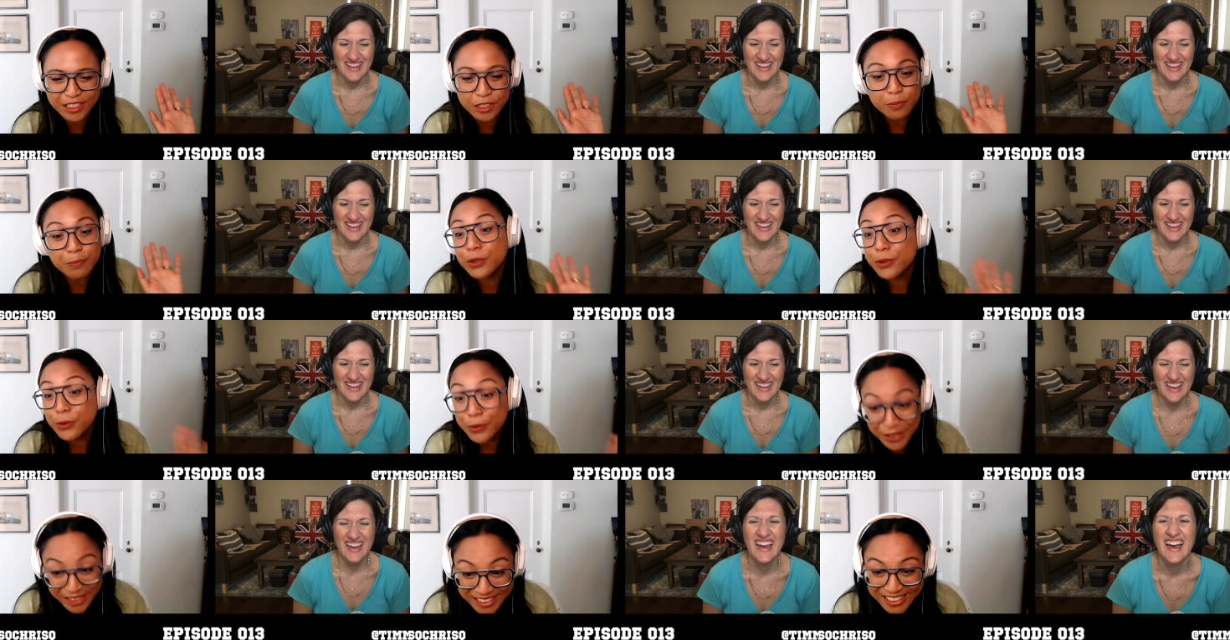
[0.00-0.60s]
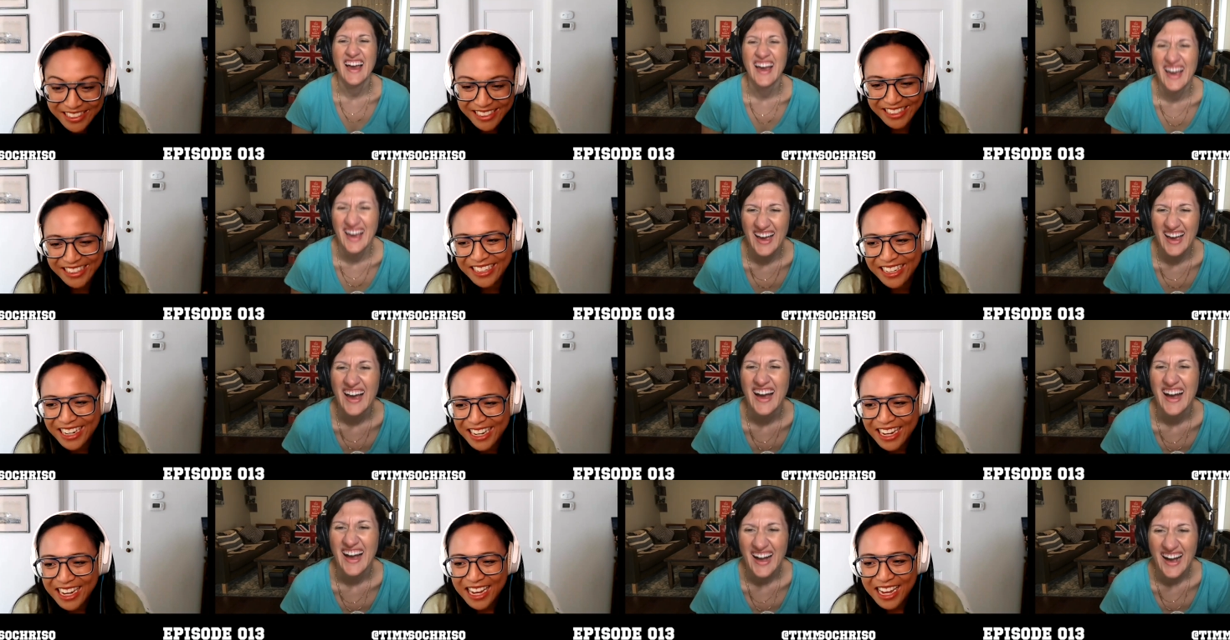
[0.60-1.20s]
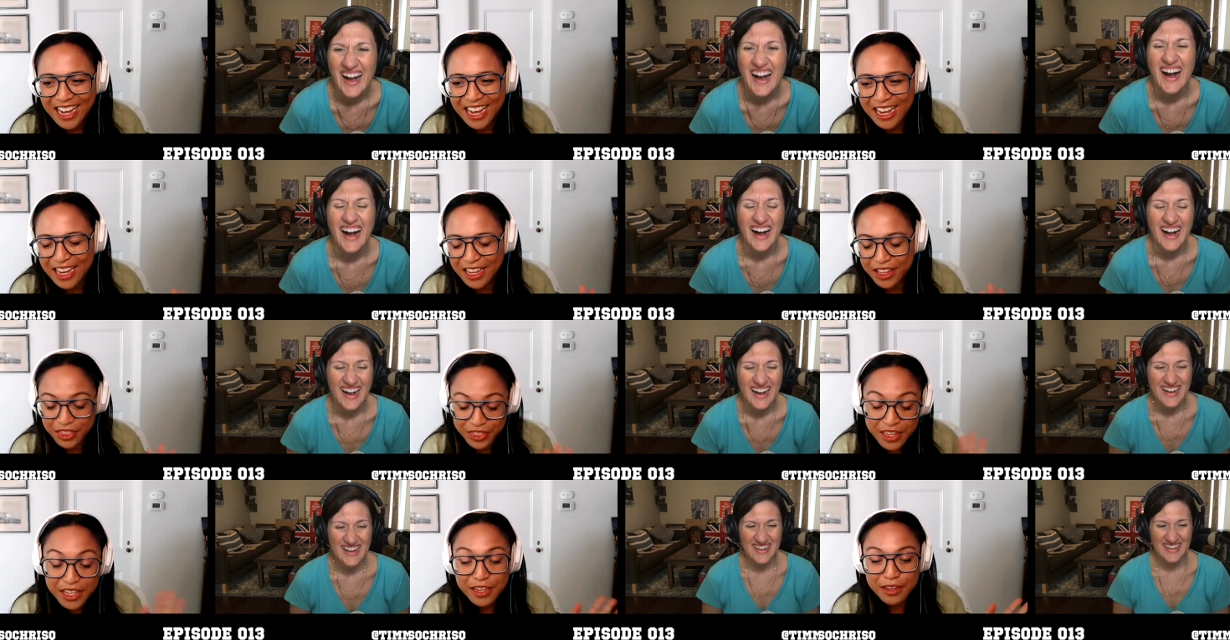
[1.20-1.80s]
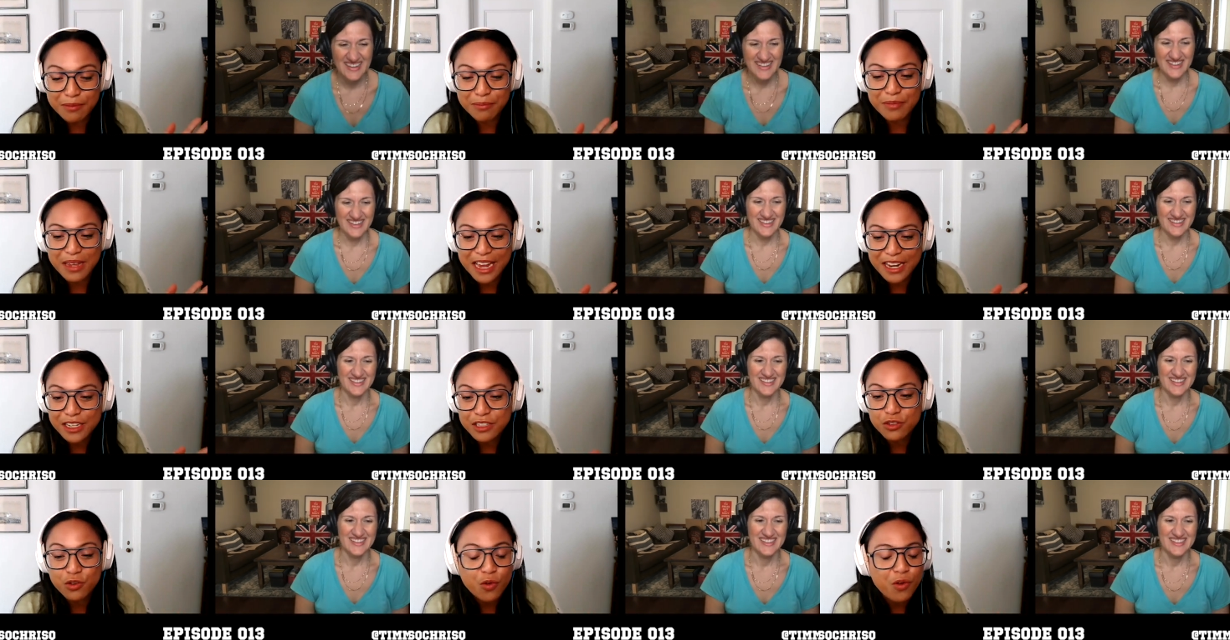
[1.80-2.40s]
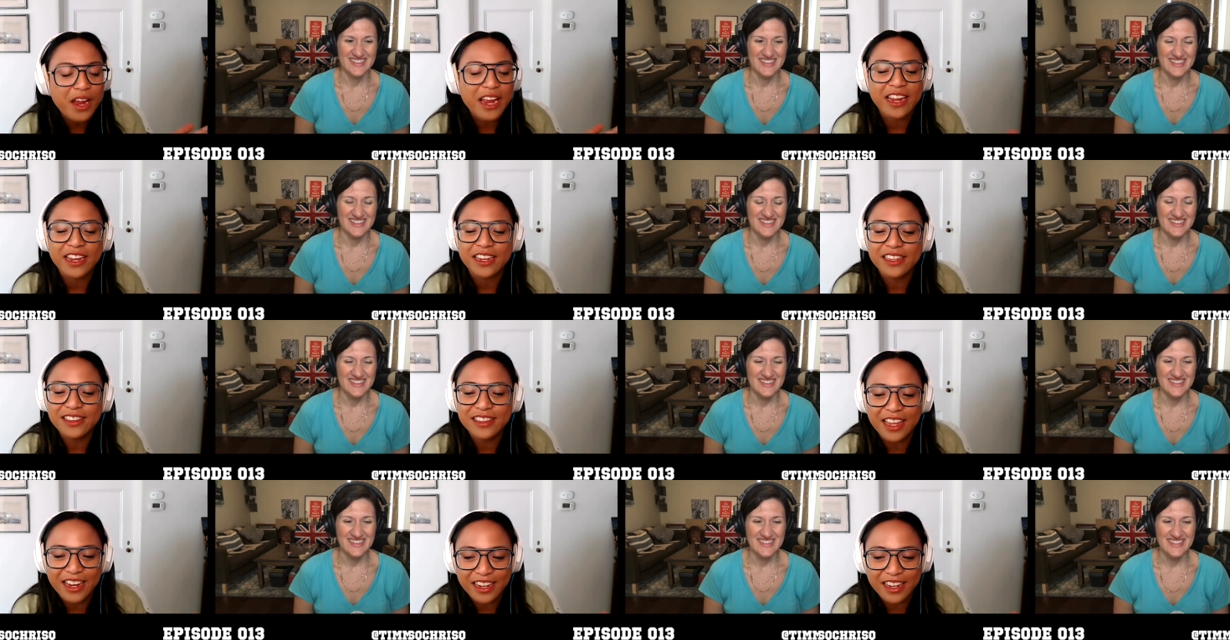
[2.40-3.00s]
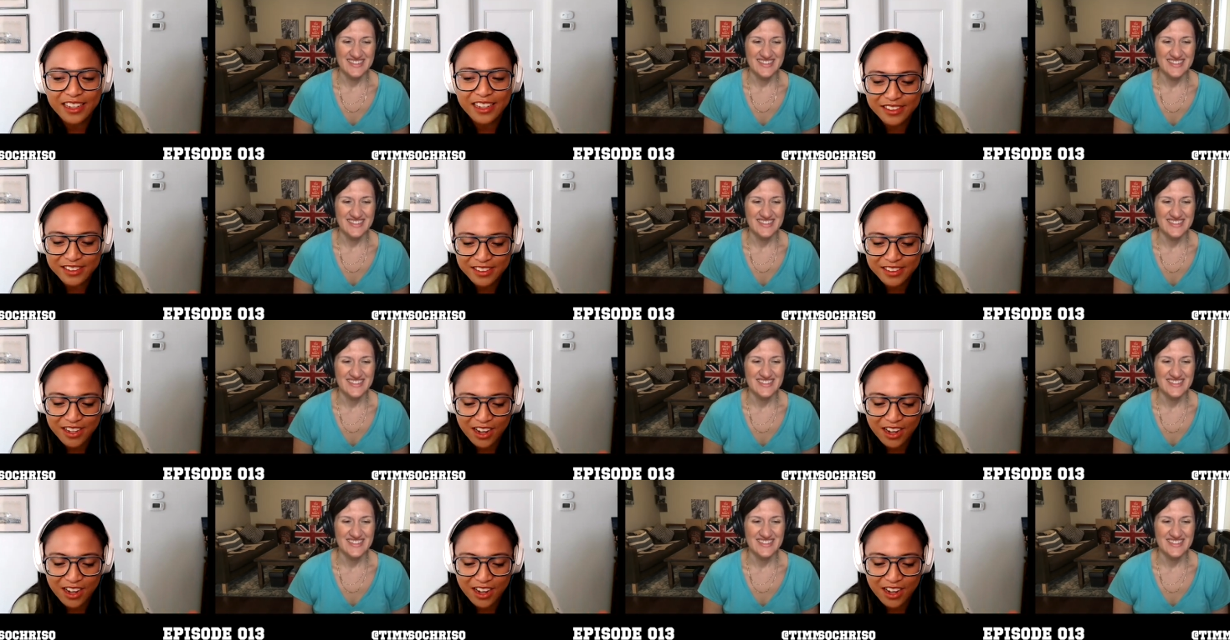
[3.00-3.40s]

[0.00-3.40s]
Speaker 1: spooky uh, theme and it's great like it's